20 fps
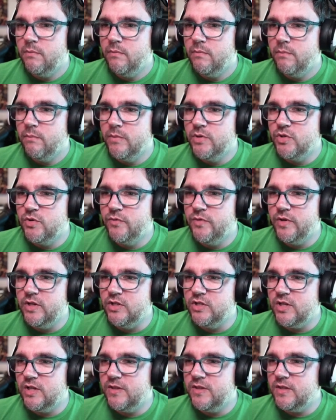Mr.
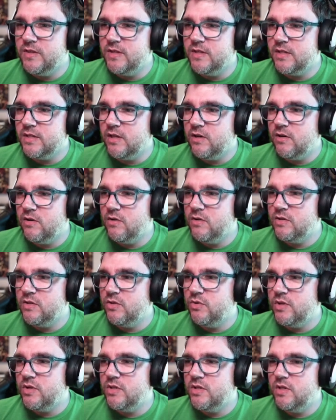Vinge, I think this letter is
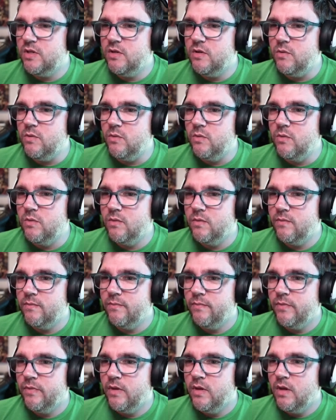addressed to you.
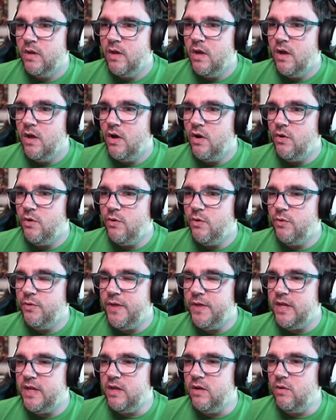Oh,
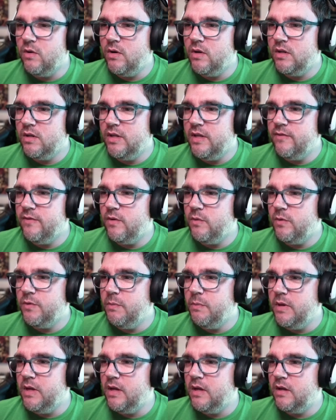thank you. Uh, leave it with
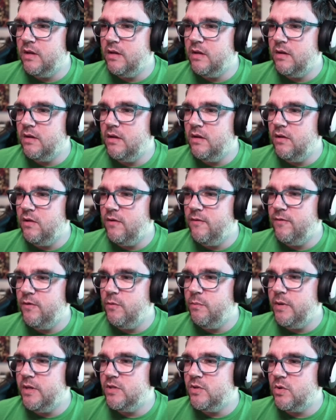me, uh, if you'd
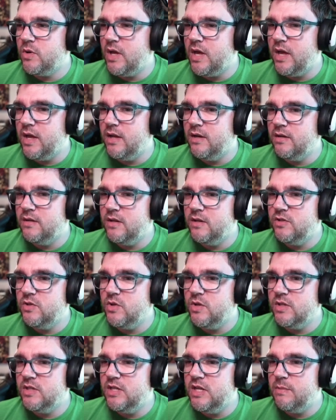be so kind. As you
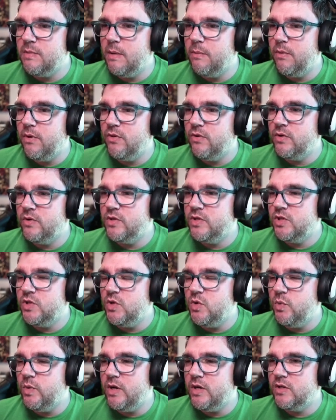can see, my brother is
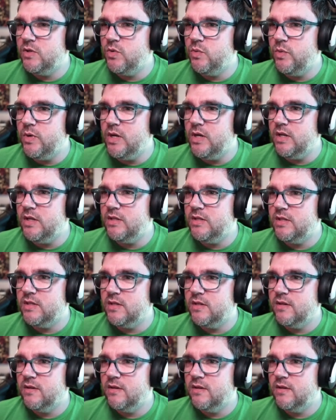too weak to read it.